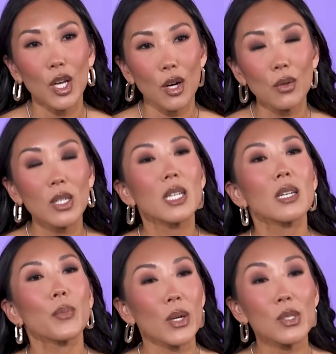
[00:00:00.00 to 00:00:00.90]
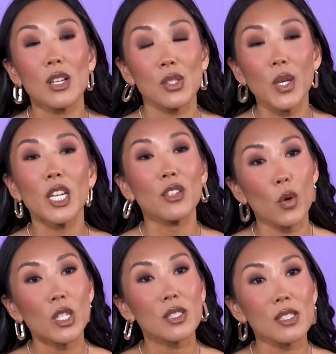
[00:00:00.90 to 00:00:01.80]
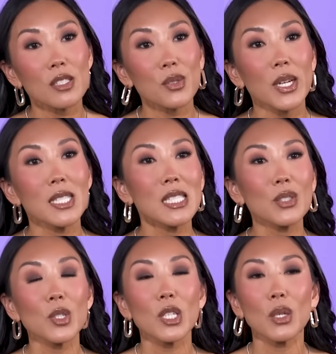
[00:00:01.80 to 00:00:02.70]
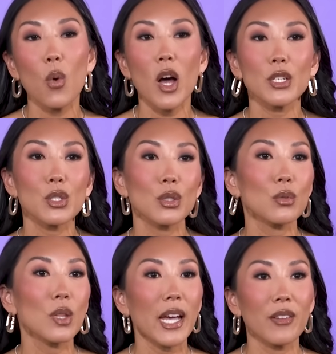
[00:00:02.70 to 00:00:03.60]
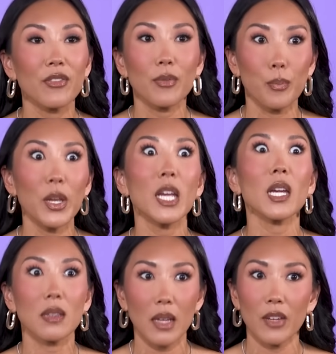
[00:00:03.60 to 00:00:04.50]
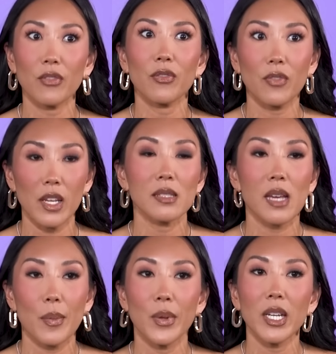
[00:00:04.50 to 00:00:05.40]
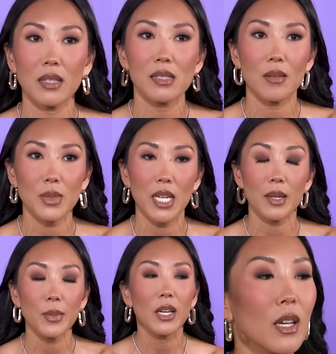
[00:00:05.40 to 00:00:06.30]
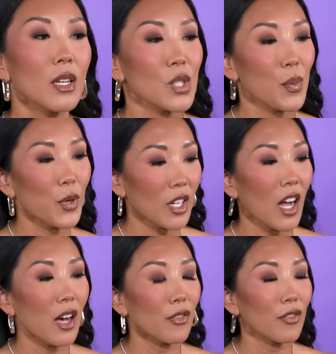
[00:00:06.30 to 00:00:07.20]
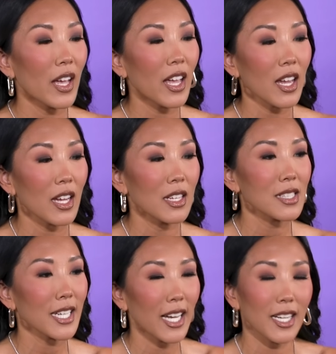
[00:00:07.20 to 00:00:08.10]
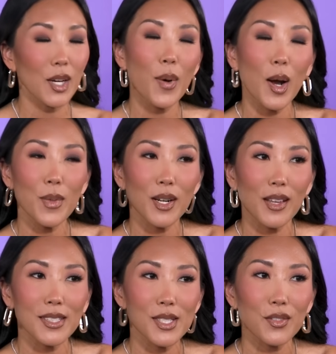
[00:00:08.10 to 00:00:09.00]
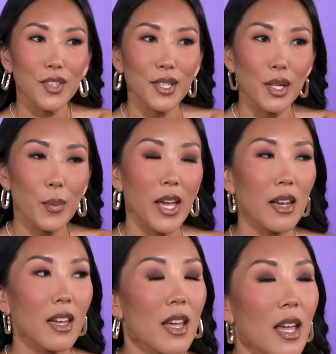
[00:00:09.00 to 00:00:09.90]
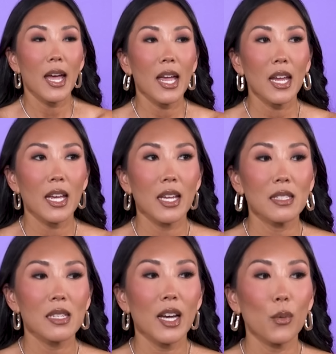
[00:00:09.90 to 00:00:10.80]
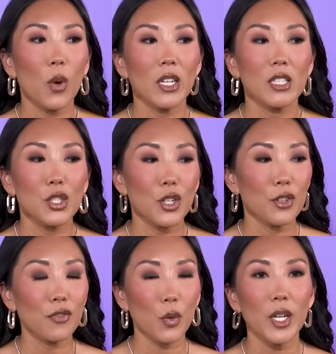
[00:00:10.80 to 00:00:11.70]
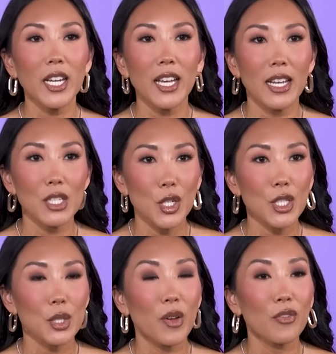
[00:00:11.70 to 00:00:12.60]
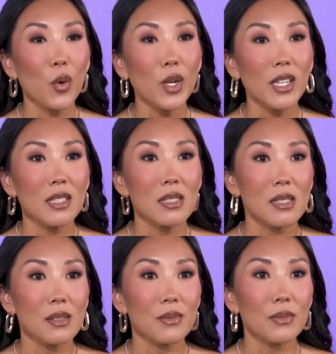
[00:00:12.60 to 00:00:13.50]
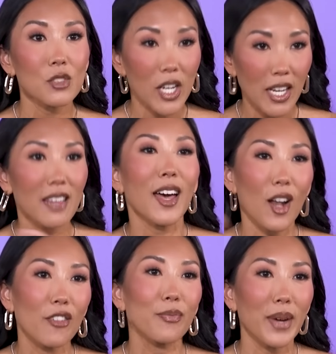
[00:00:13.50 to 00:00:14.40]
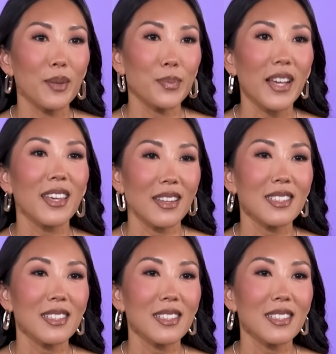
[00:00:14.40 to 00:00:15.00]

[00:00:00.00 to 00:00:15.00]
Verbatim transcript: ago, but I was also getting divorced. So I didn't really want two life, big life things happening at the same time. So I put it off, and I kind of compartmentalized it for a little bit. And I wanted to turn forty and enter into my forties, checking that off my bucket